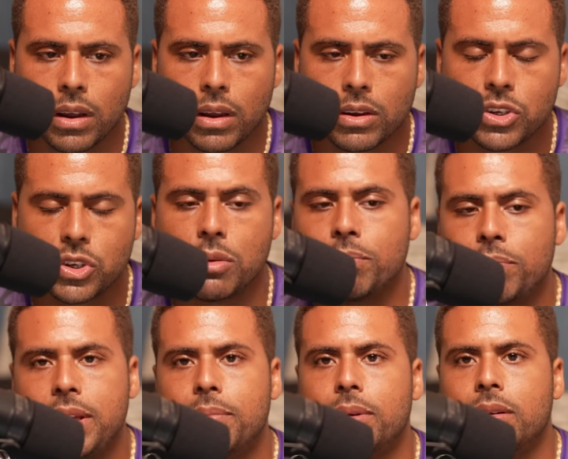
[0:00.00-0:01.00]
Some
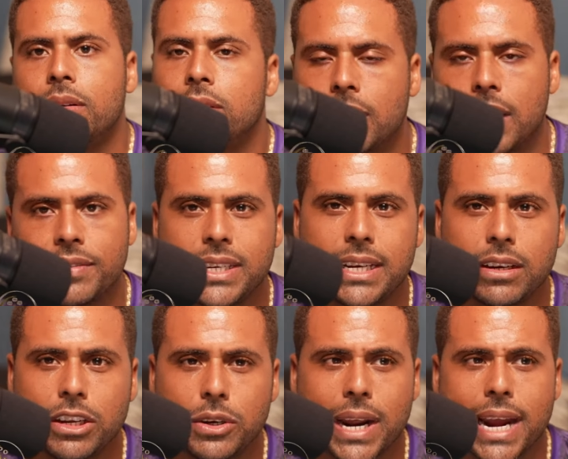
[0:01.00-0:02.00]
people, I've seen the
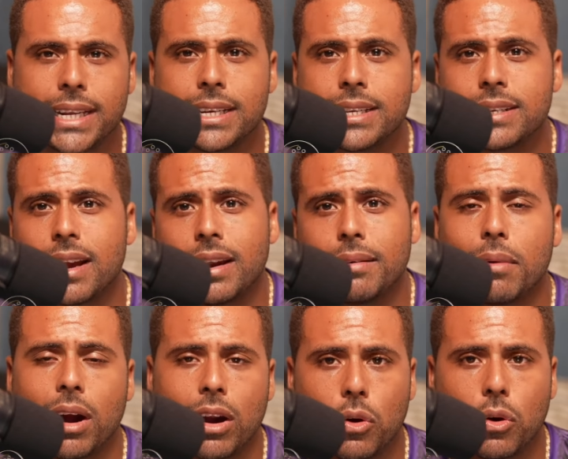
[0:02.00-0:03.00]
United stand,
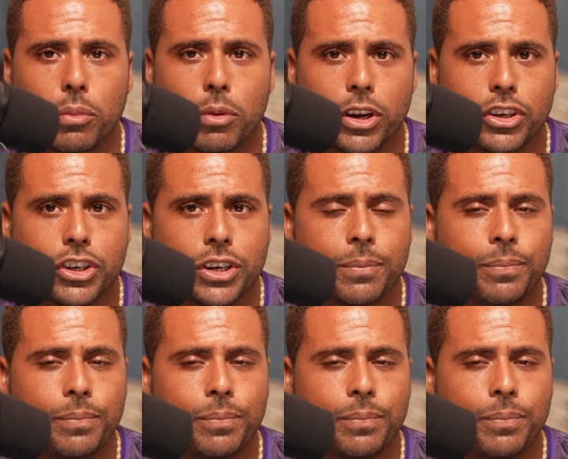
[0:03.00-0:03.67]
Mark Goldbridge,